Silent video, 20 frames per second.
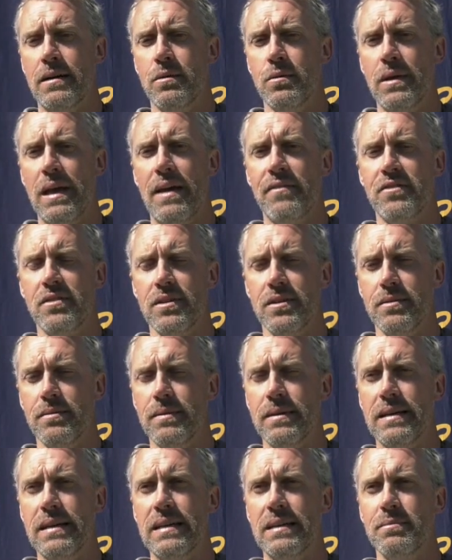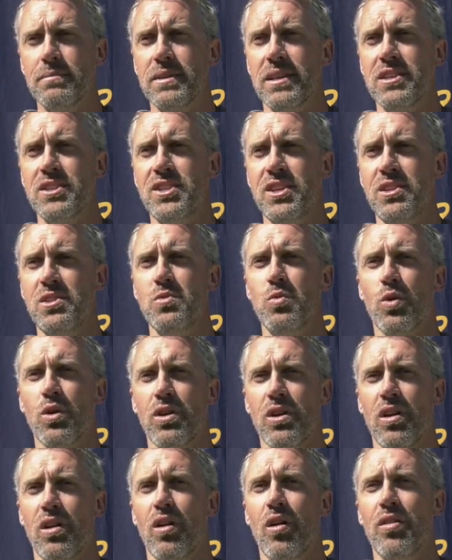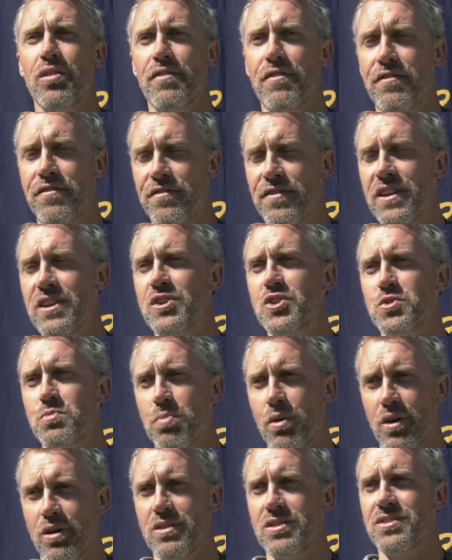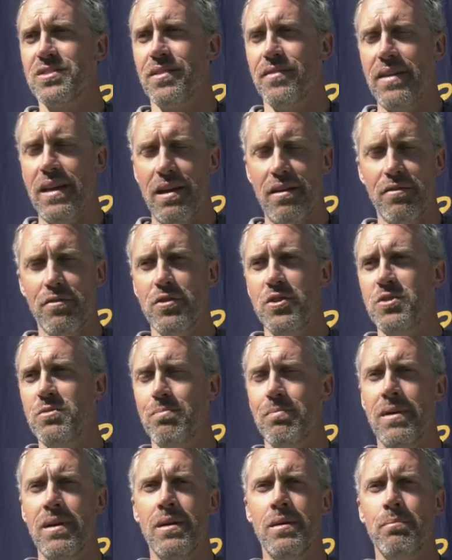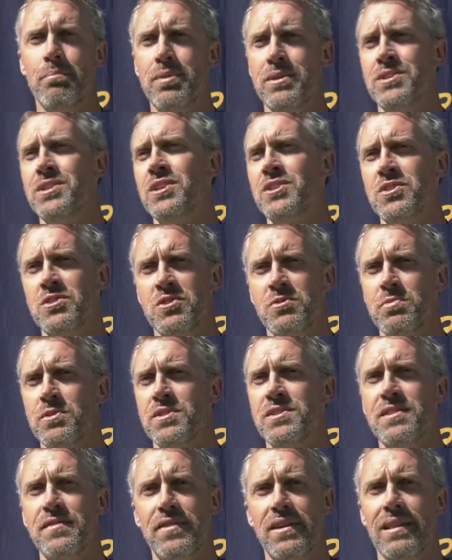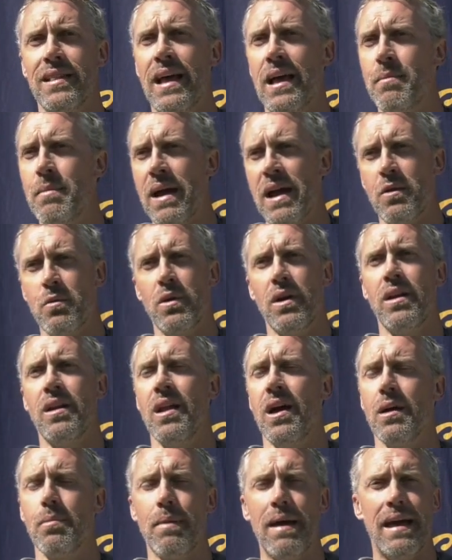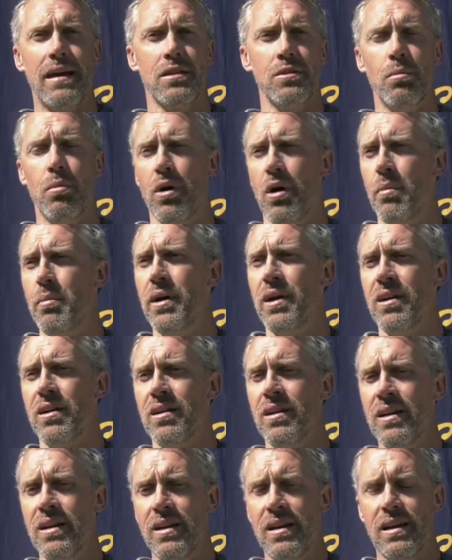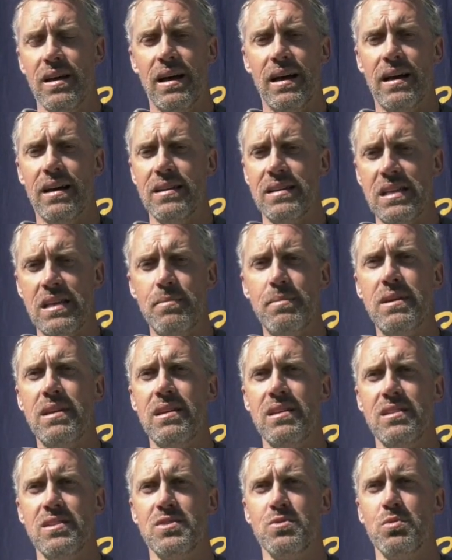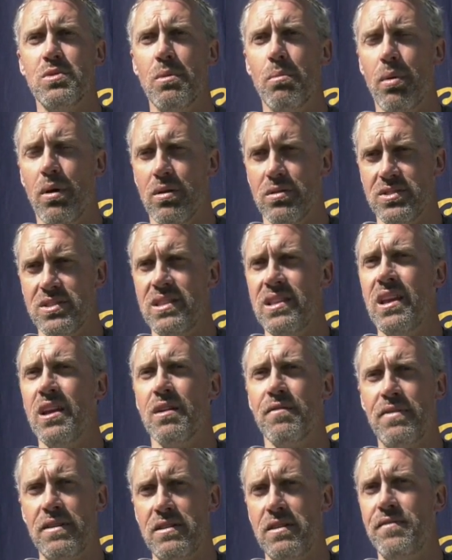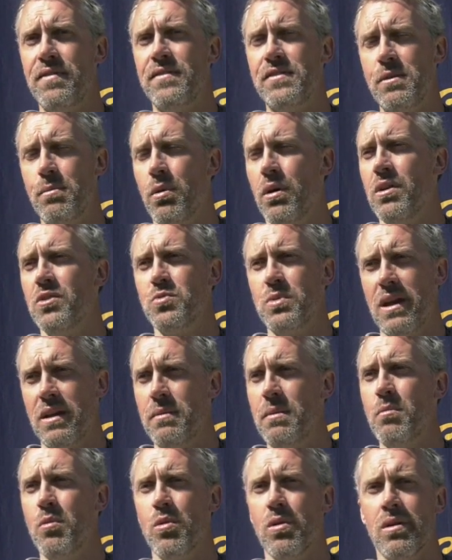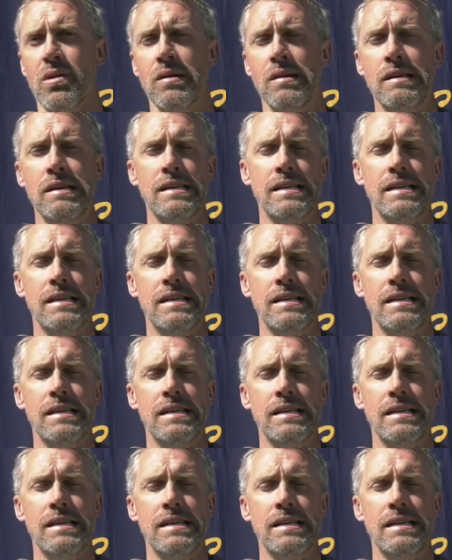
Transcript: We have to continue working on all the finished parts of every position-specific linebacker. We got to knock back the ball better. DBs, when the ball's in the air and 50-50 balls, we got to be more